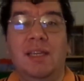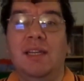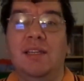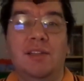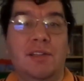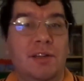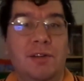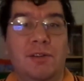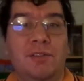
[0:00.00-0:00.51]
And
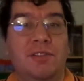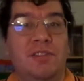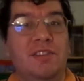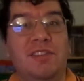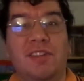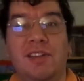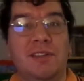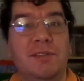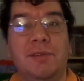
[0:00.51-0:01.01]
I know
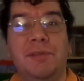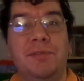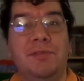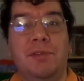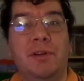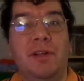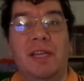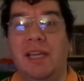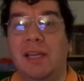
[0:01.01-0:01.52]
she's hungry
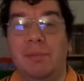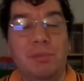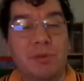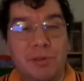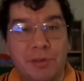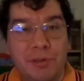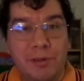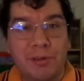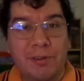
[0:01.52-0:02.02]
for a
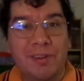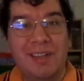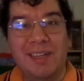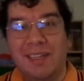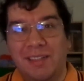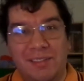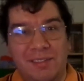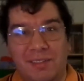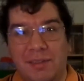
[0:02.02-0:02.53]
hamburger.
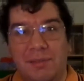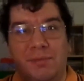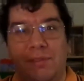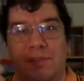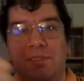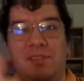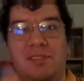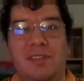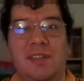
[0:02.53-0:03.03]
I could
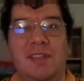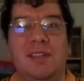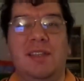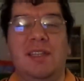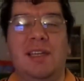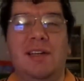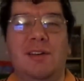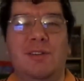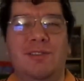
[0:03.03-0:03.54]
definitely see
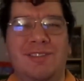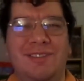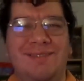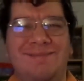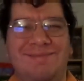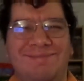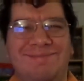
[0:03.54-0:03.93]
it now.